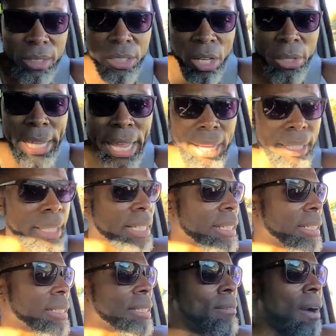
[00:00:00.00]
so yeah,
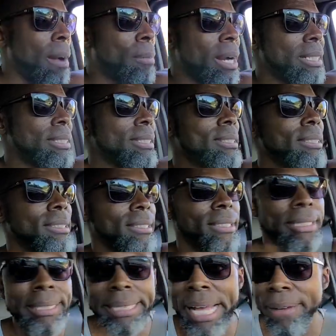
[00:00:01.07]
the vibrations
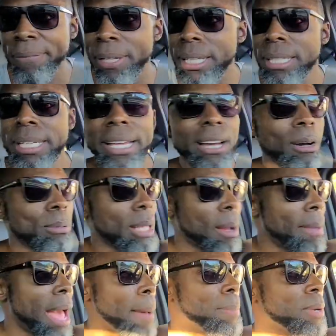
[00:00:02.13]
definitely helped. I'm
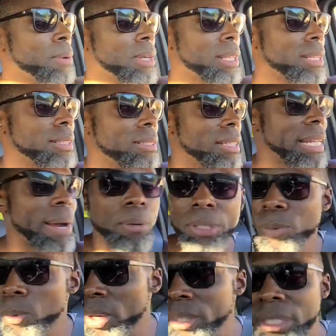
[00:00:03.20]
happy with it. That was
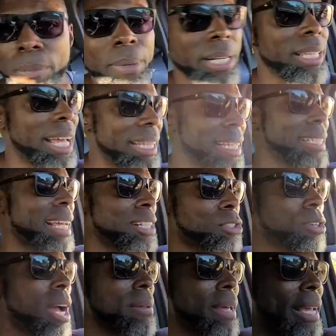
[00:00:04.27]
worth the money. I think that
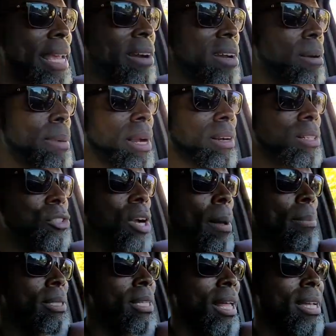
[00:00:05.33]
drop, that carrier bearing
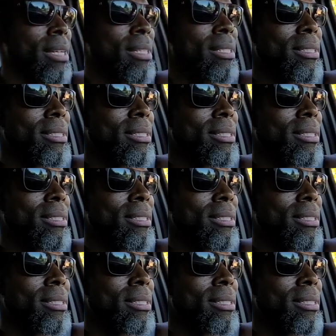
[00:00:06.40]
drop is like,